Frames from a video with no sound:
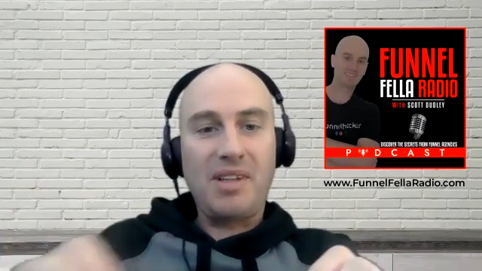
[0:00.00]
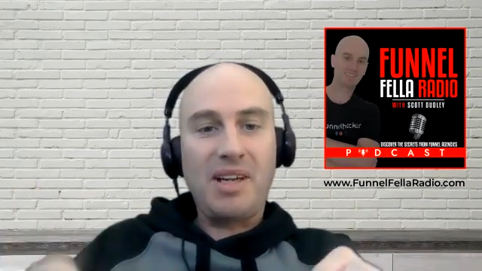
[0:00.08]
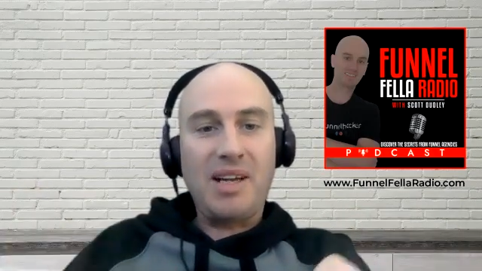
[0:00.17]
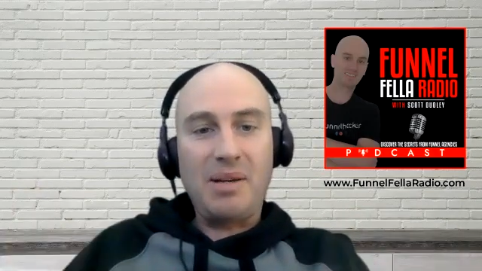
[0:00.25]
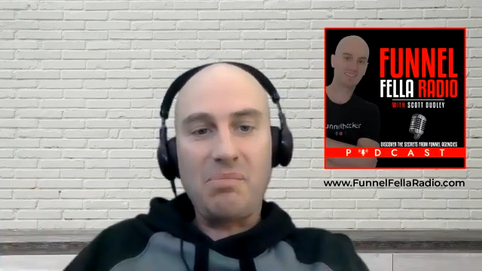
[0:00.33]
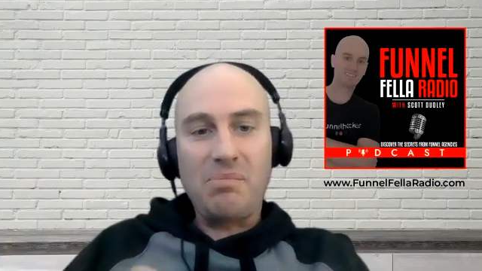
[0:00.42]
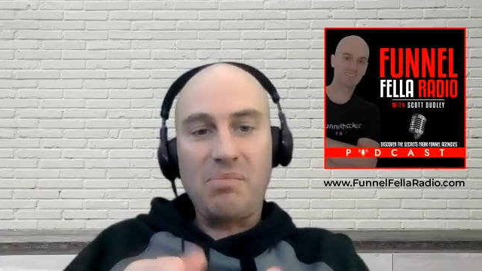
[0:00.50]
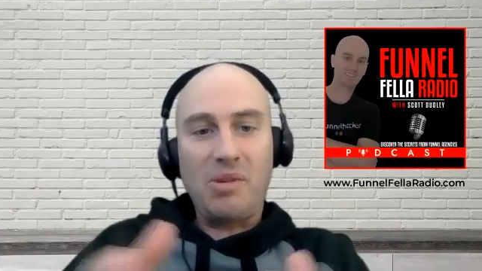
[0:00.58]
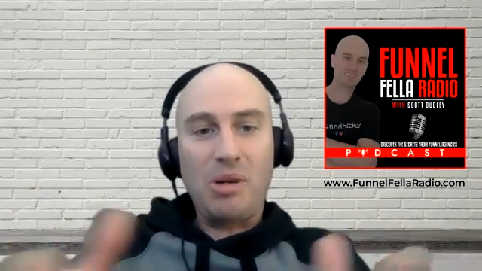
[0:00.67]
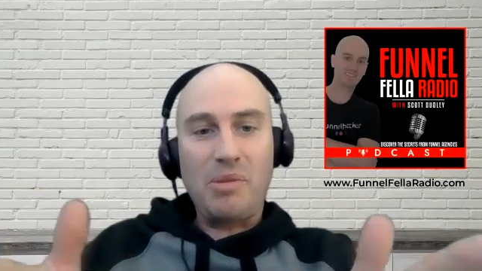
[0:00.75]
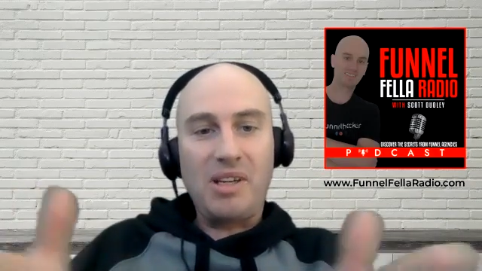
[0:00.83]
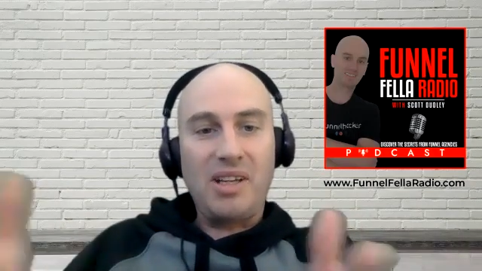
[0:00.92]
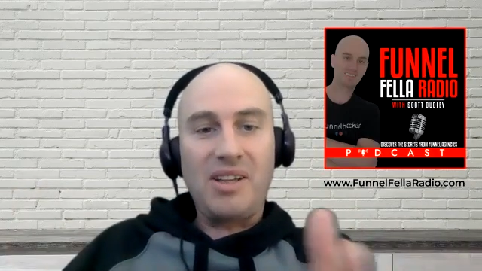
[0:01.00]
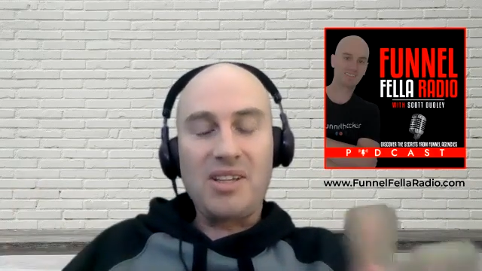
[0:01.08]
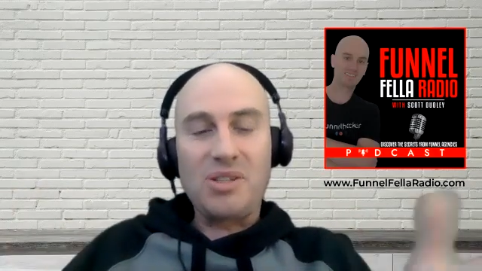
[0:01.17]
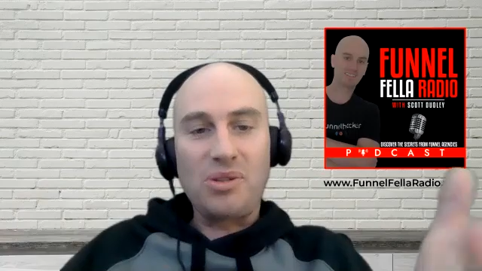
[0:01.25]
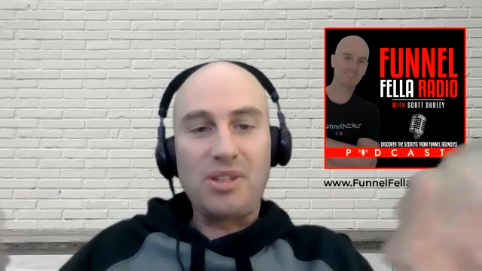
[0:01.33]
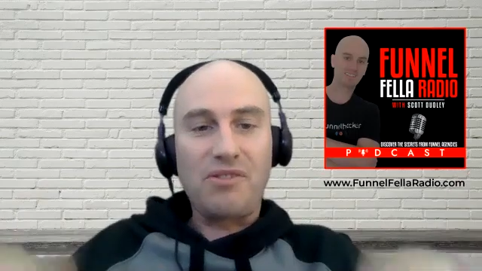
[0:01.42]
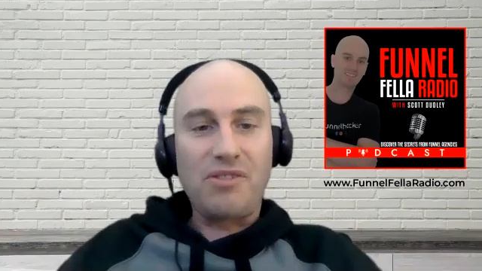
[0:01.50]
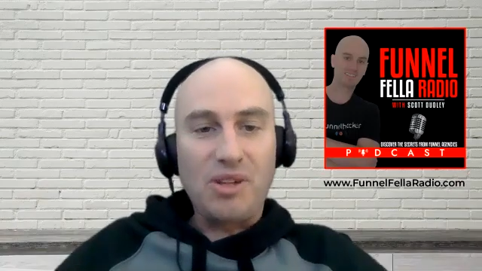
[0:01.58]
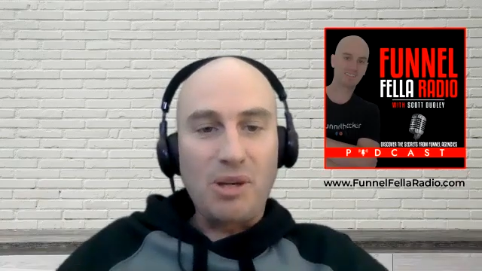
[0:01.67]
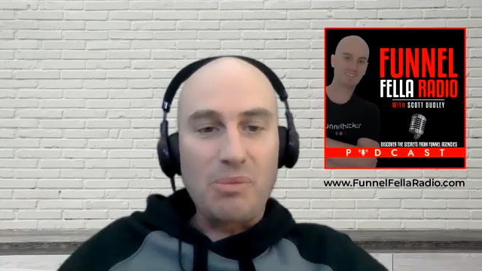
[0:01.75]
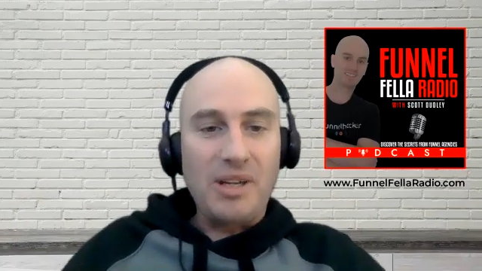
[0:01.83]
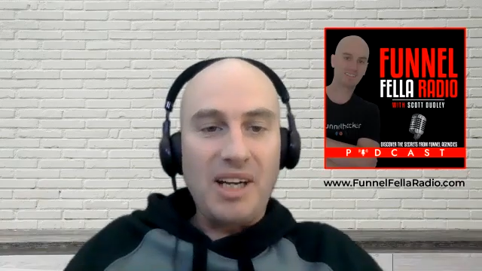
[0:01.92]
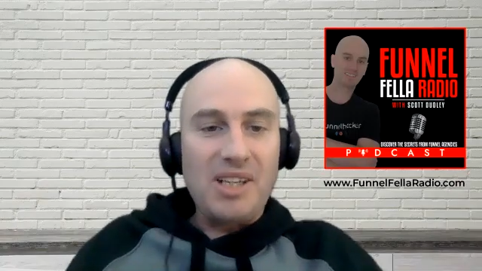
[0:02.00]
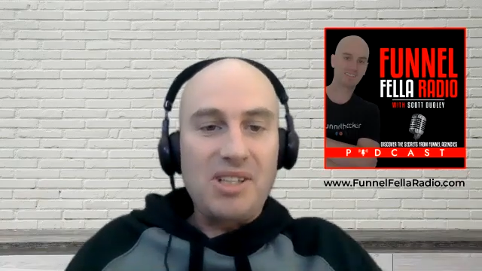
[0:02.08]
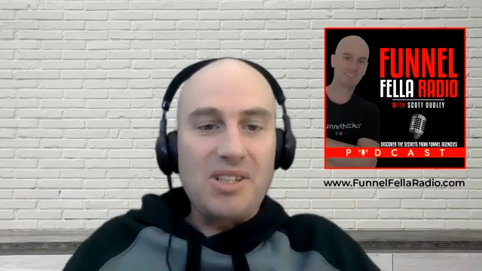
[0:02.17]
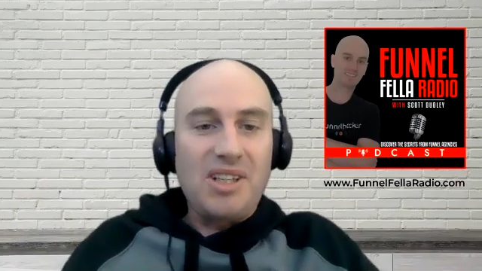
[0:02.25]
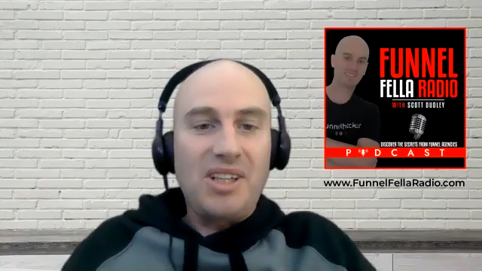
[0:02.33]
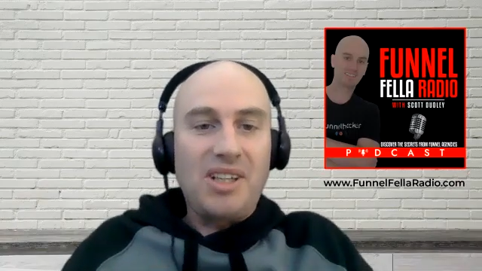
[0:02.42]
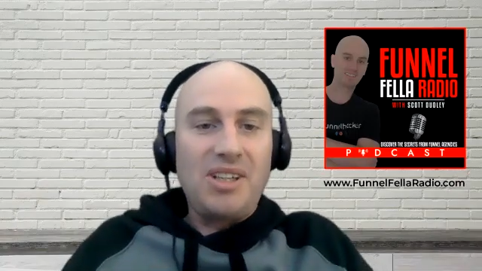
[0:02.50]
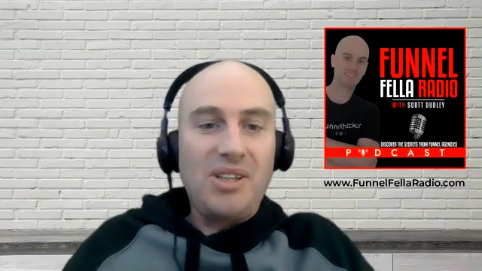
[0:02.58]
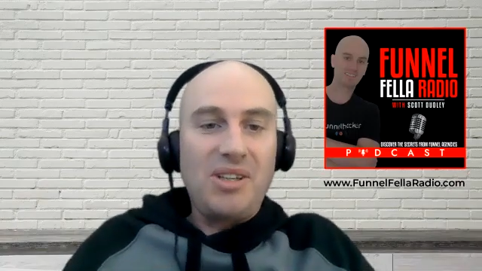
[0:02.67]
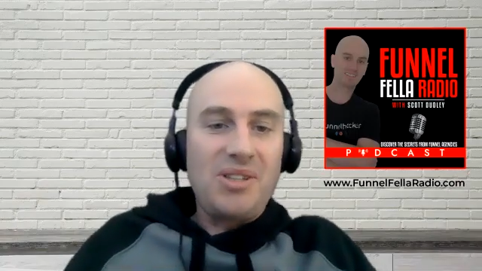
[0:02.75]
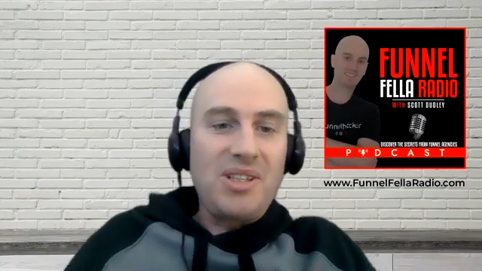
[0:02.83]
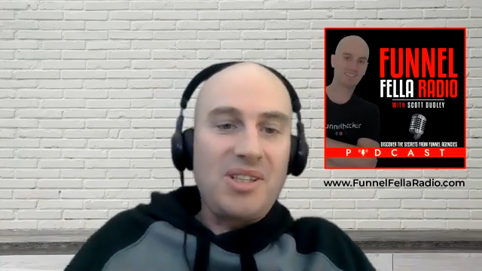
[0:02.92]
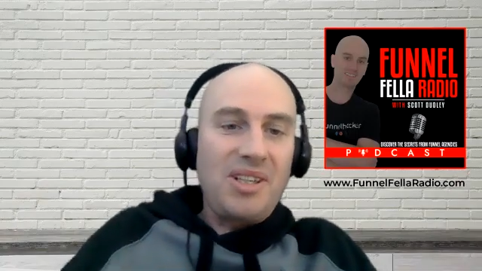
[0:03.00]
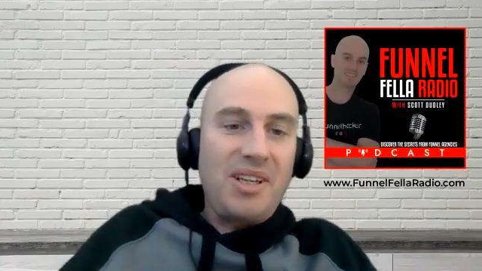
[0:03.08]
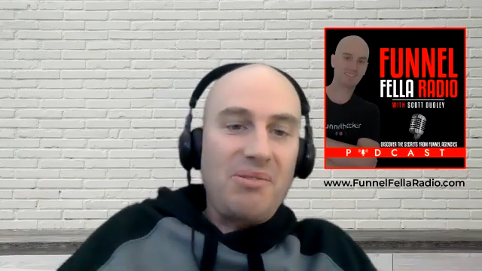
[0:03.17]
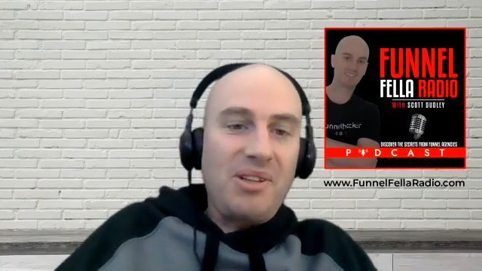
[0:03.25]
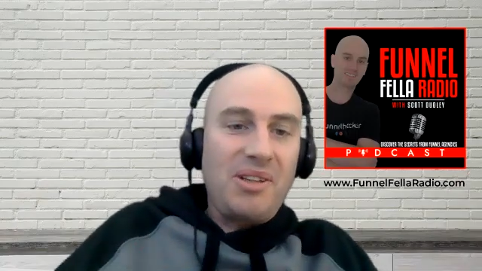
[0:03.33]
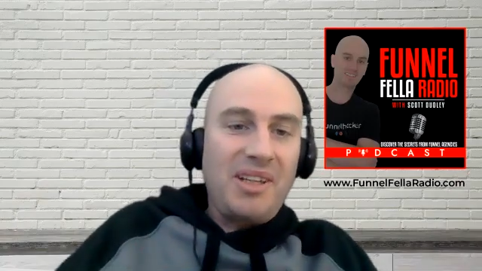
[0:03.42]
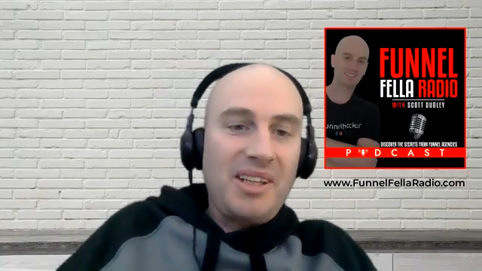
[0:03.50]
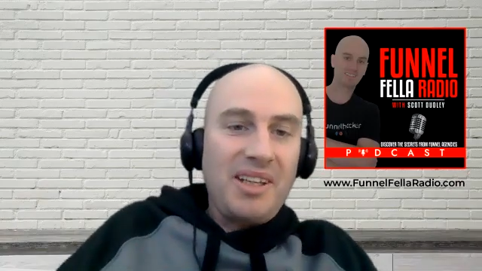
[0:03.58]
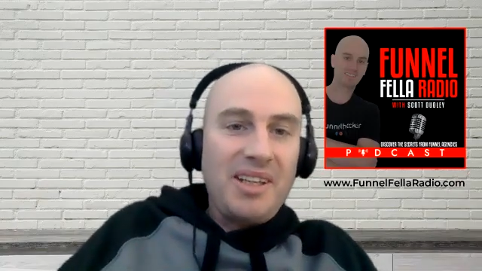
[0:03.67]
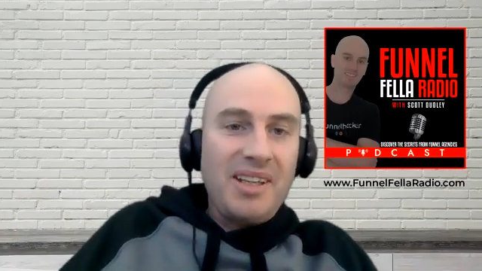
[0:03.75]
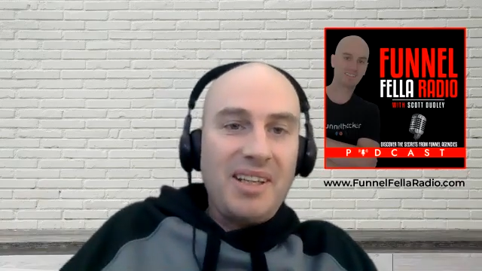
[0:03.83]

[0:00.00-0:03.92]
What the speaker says: I mean, there's all different combinations that you can use, isn't there? Really.